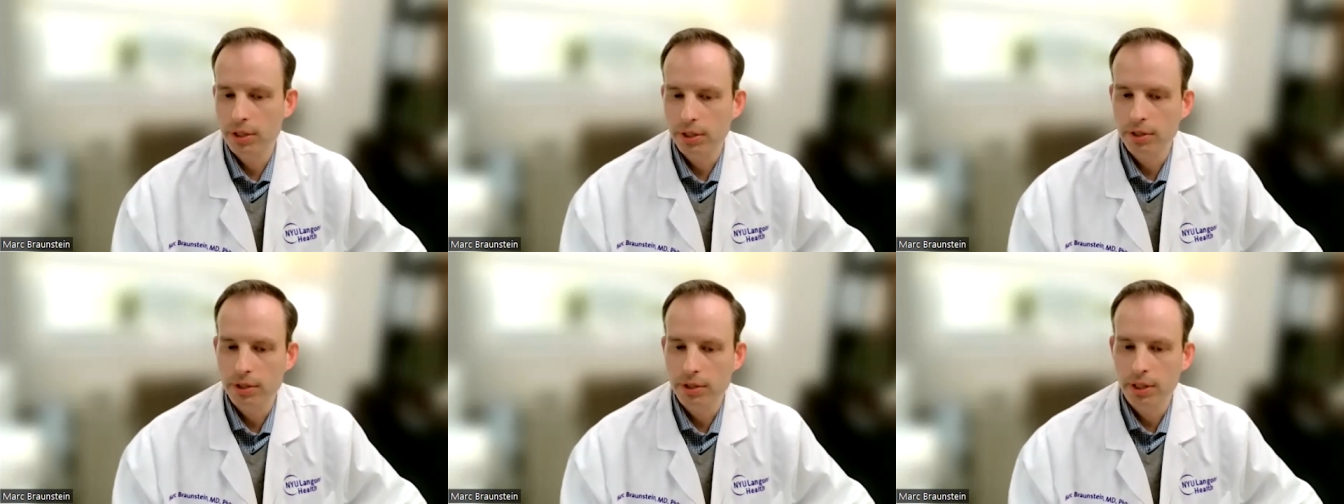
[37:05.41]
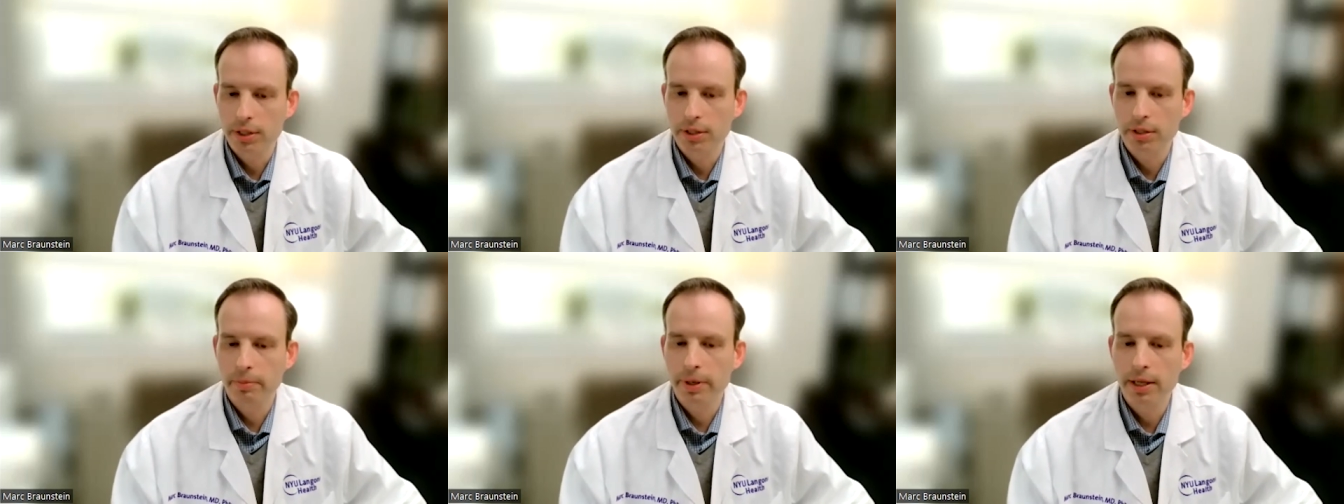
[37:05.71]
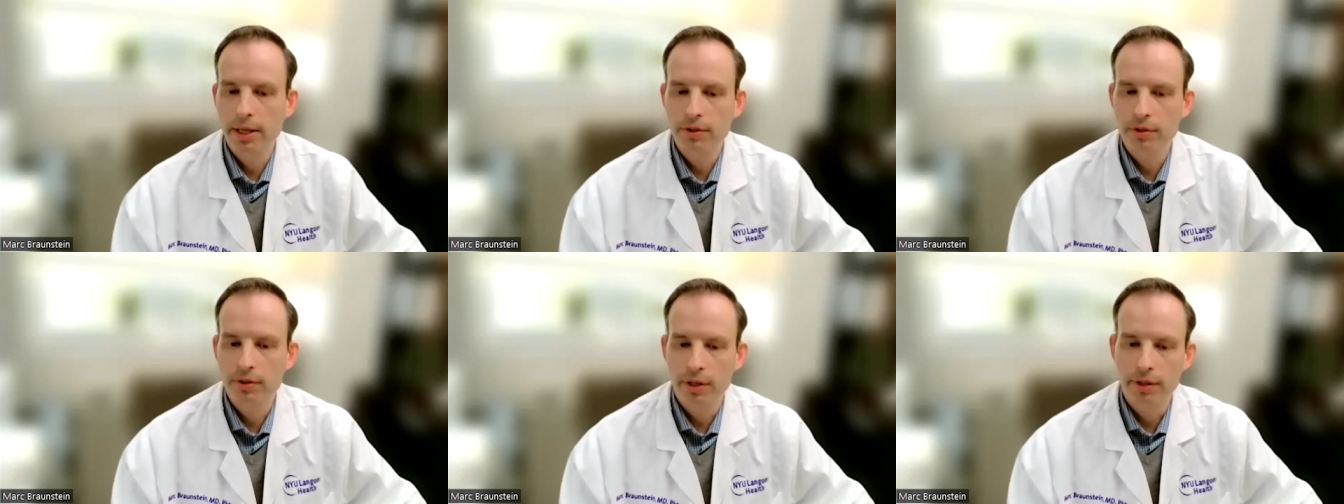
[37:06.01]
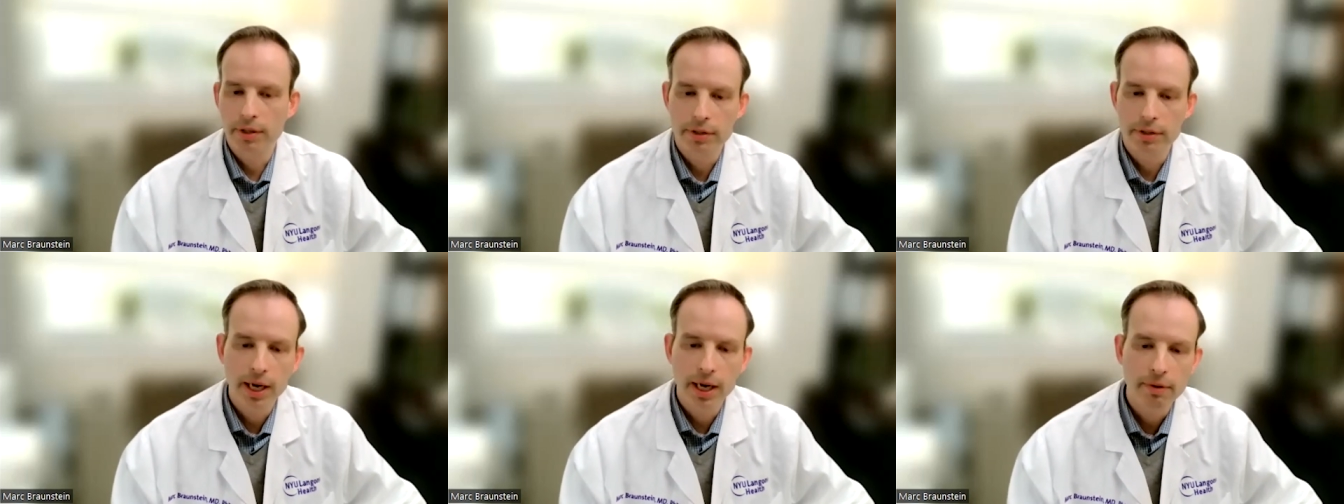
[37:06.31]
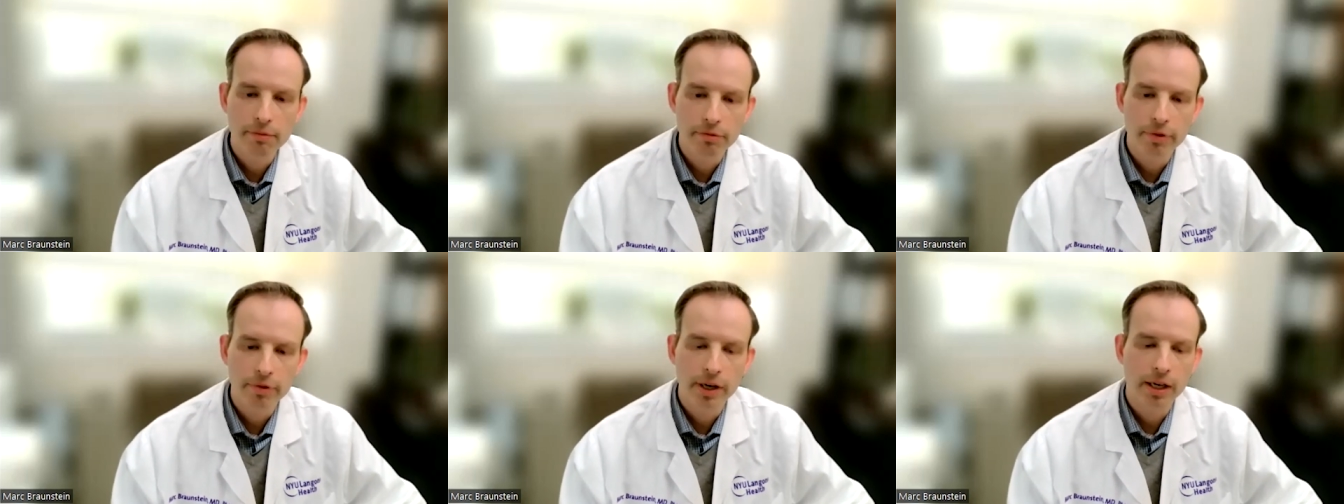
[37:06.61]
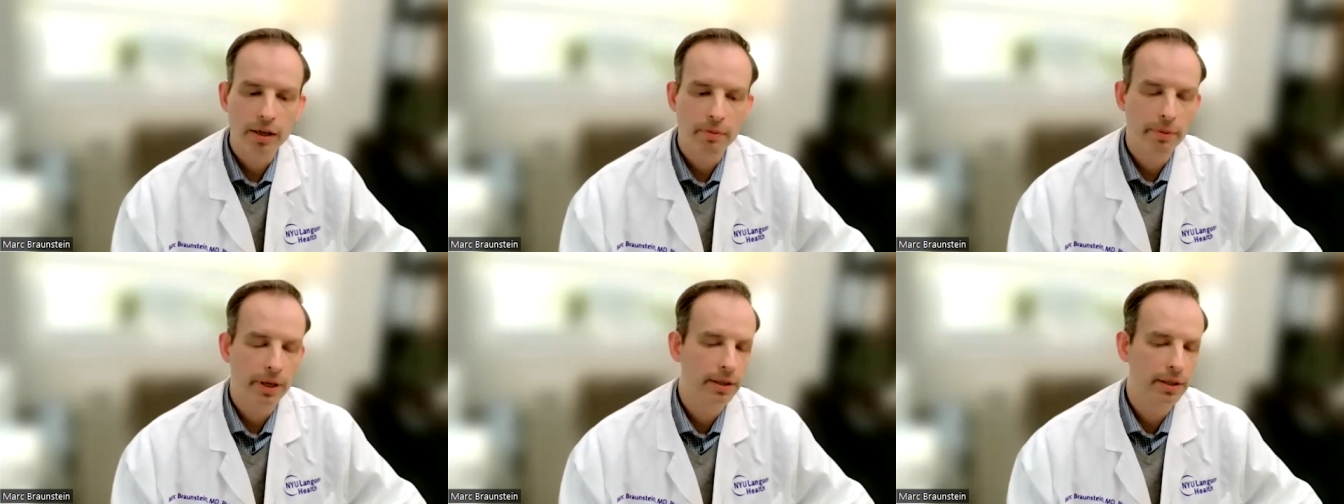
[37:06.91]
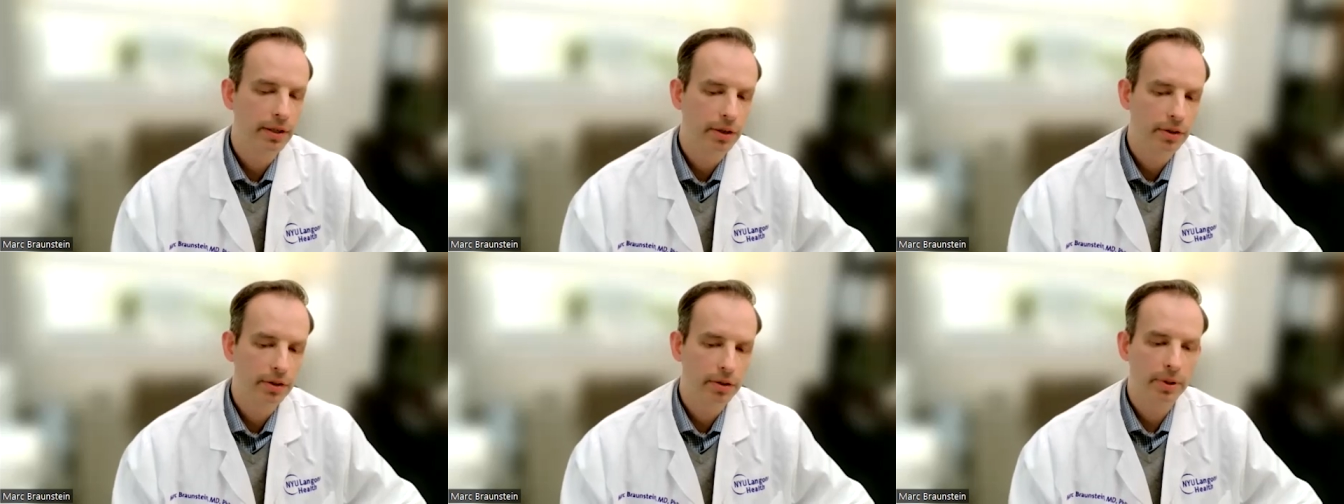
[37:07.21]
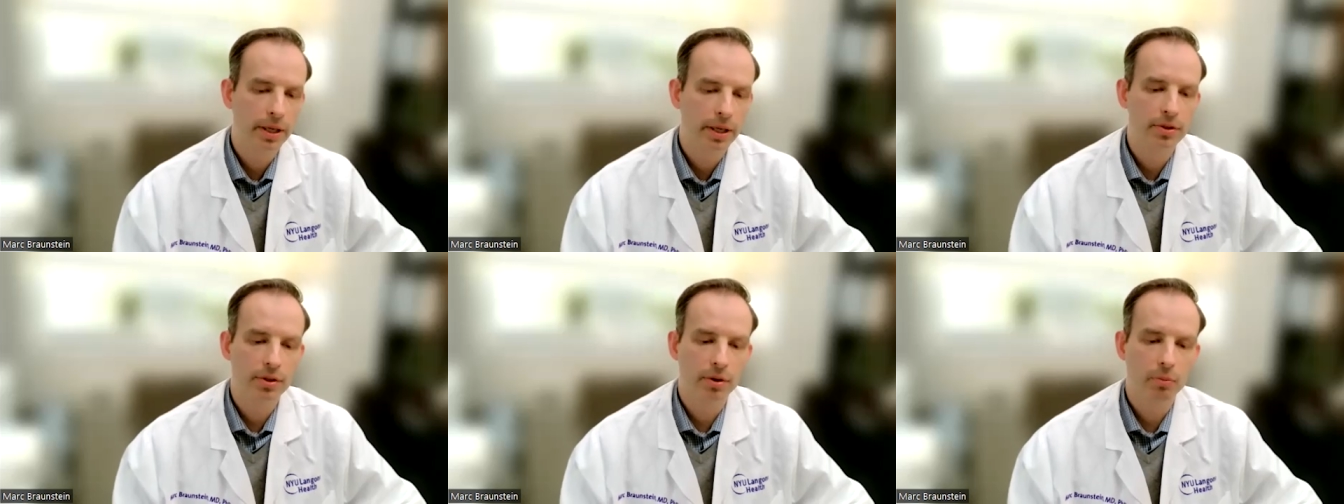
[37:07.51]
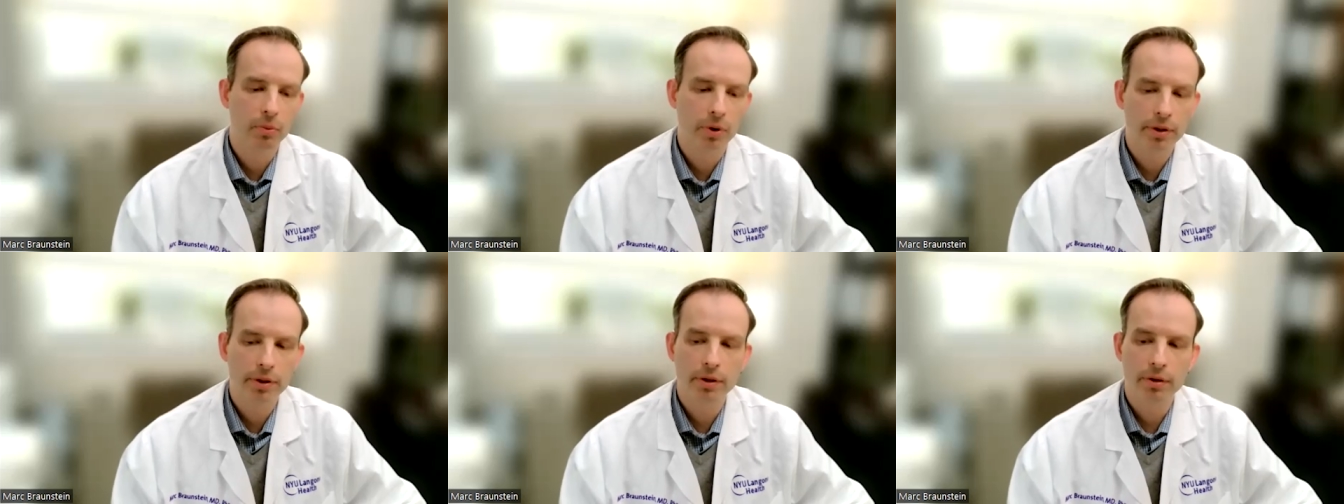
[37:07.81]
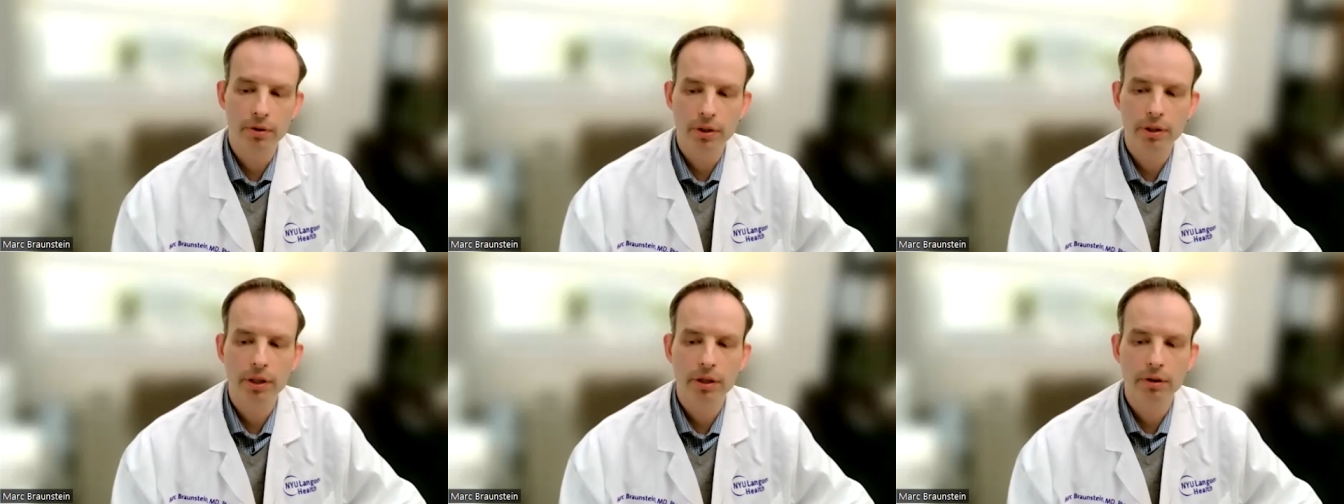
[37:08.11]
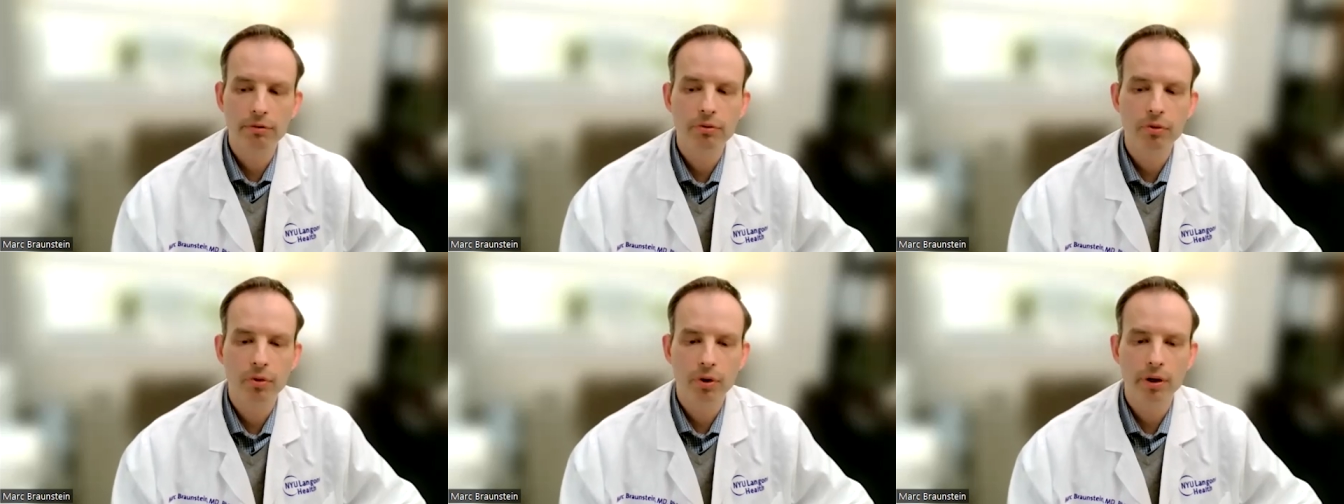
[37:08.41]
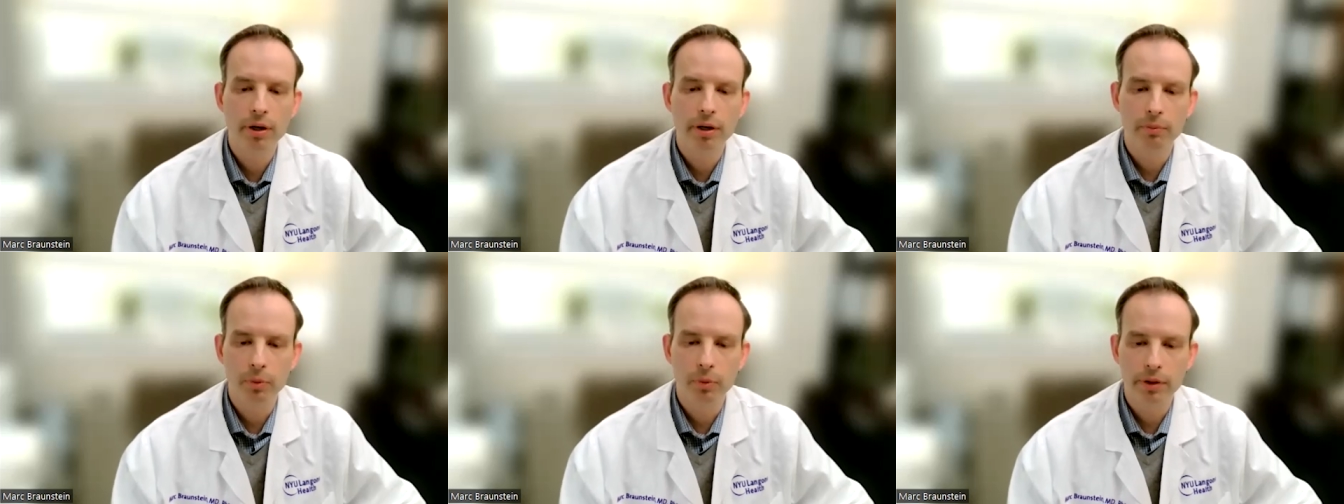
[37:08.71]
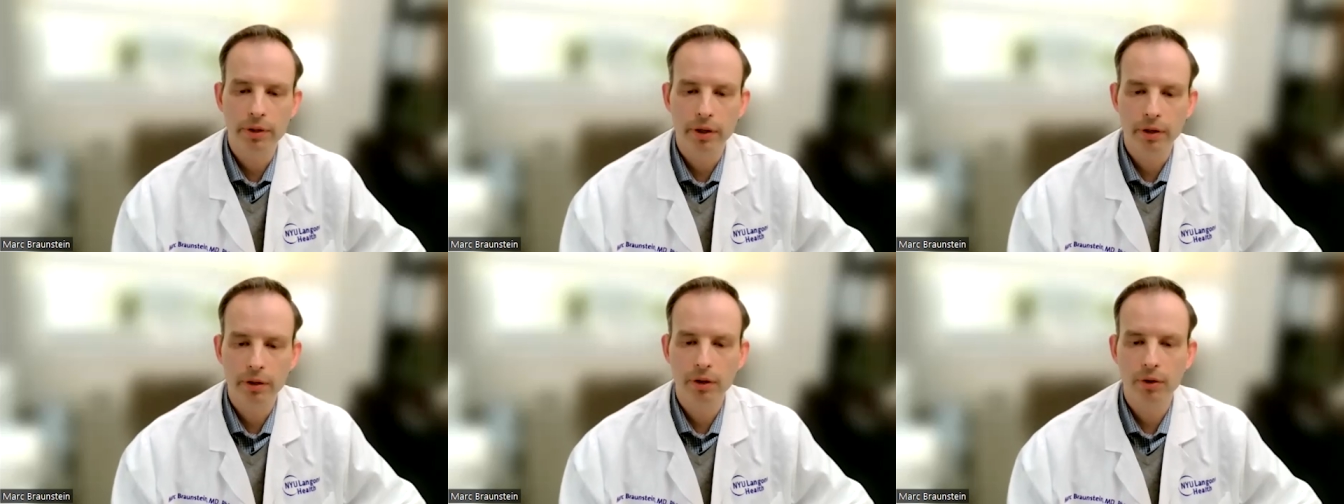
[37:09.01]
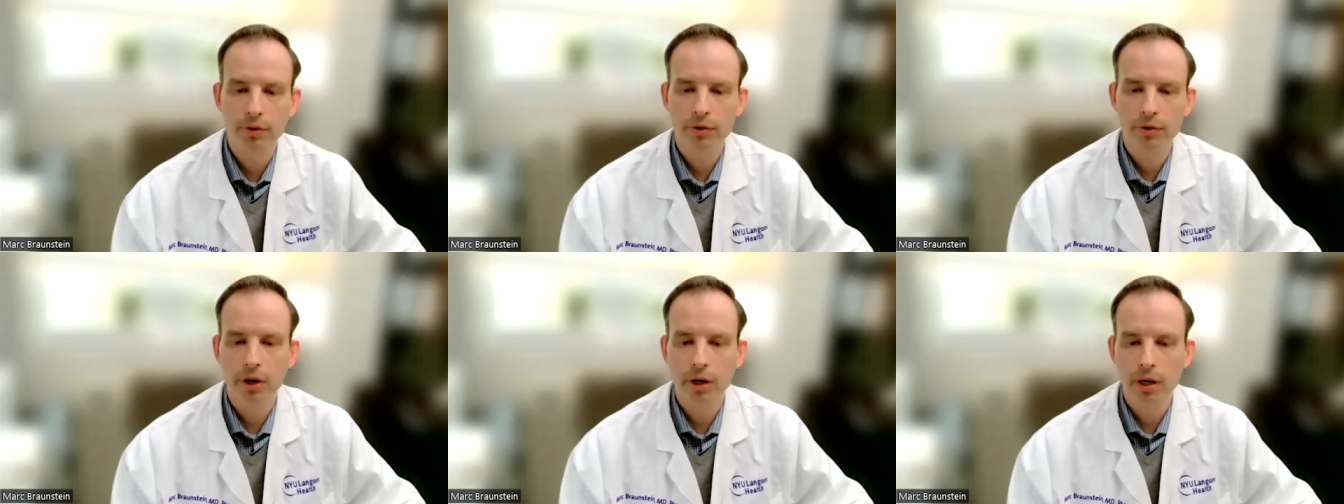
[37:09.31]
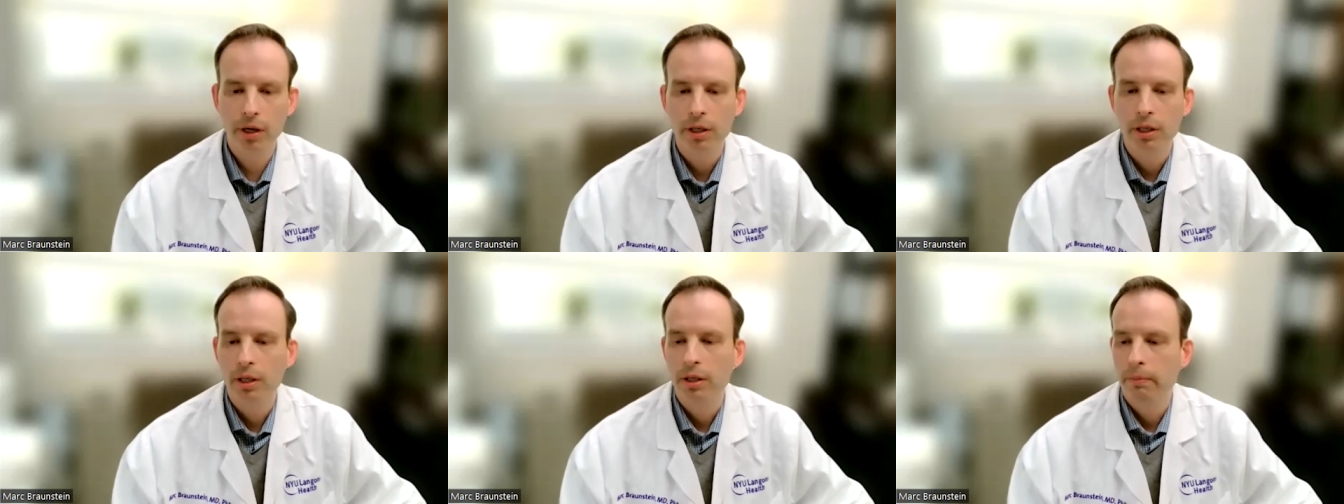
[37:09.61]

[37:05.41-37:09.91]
It depends on the time frame and it depends on what they're looking for and what their goals are.